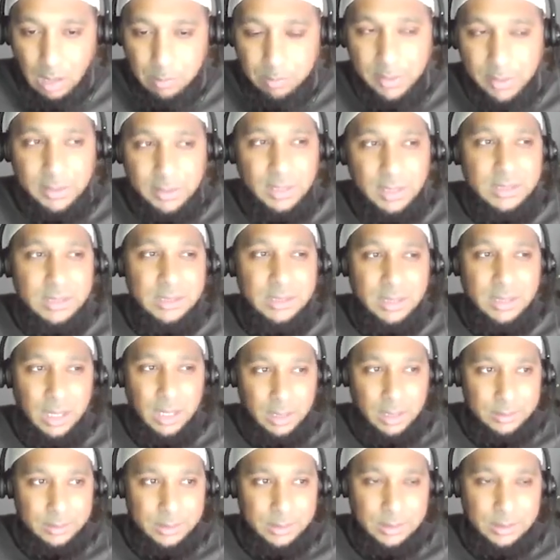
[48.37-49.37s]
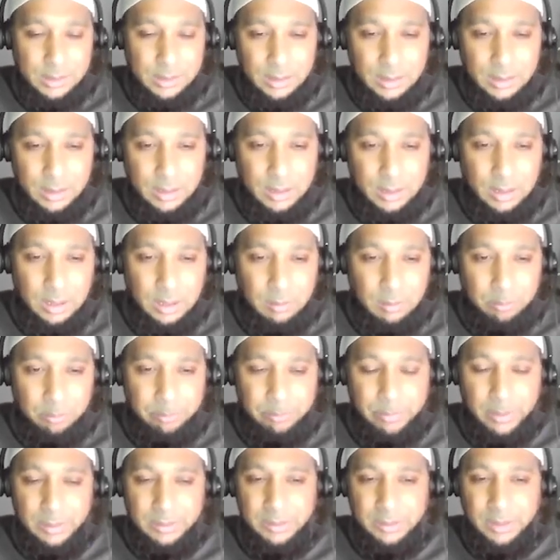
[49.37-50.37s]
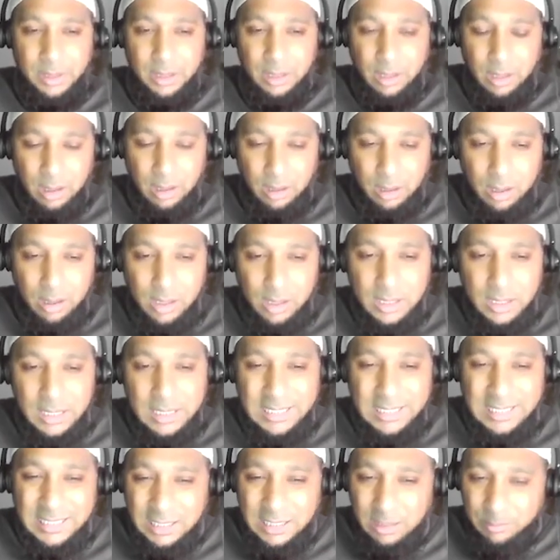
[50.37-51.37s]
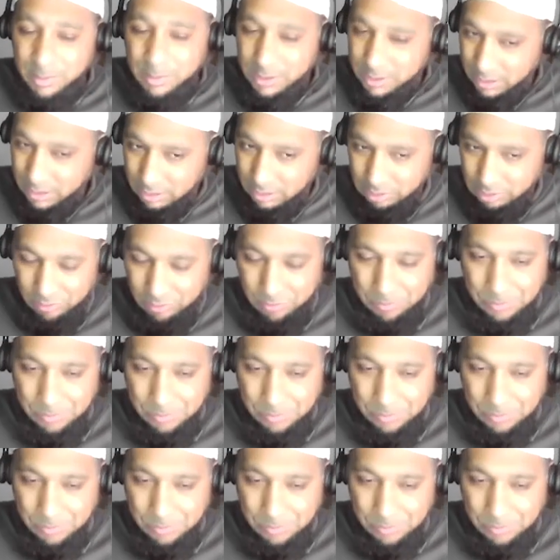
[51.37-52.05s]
many isnads, but they are limited.